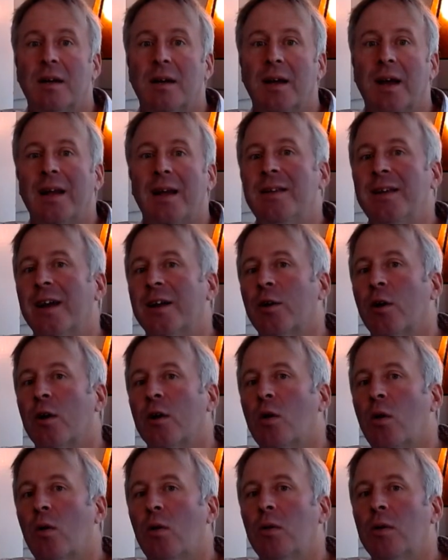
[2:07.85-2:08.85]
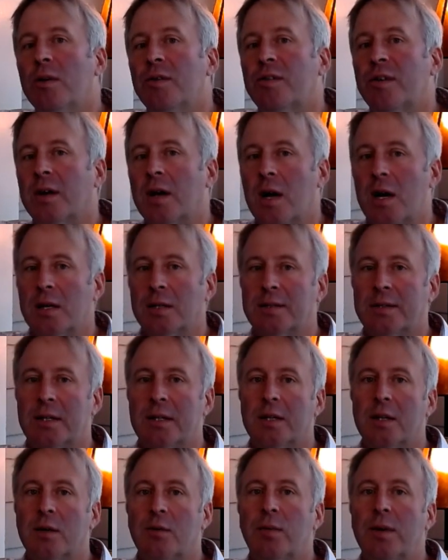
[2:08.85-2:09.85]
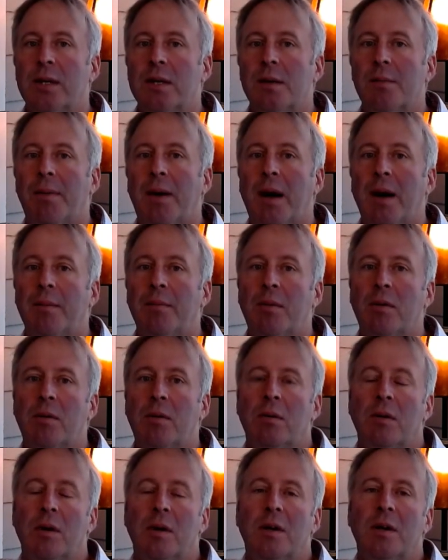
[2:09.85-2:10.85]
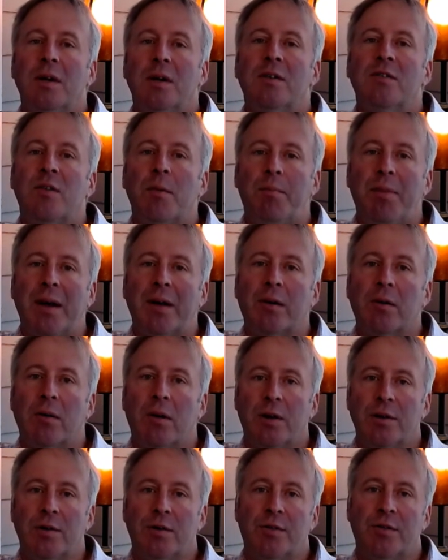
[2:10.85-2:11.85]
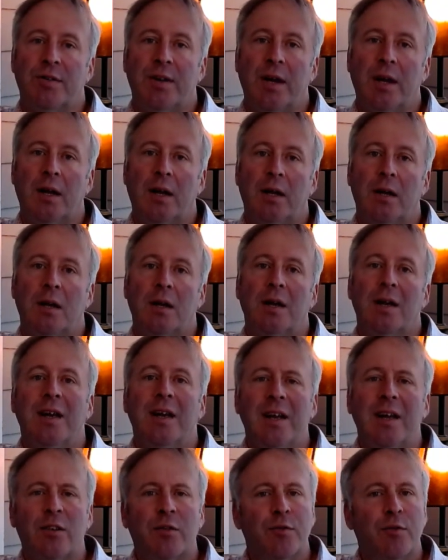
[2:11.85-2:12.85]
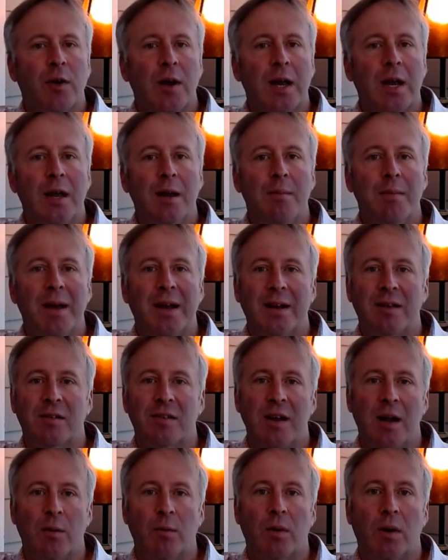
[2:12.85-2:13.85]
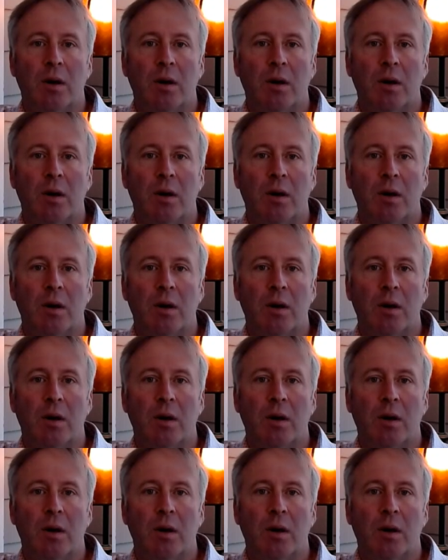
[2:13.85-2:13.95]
And yet our goal is to constantly read the Bible to better understand its frame and its network.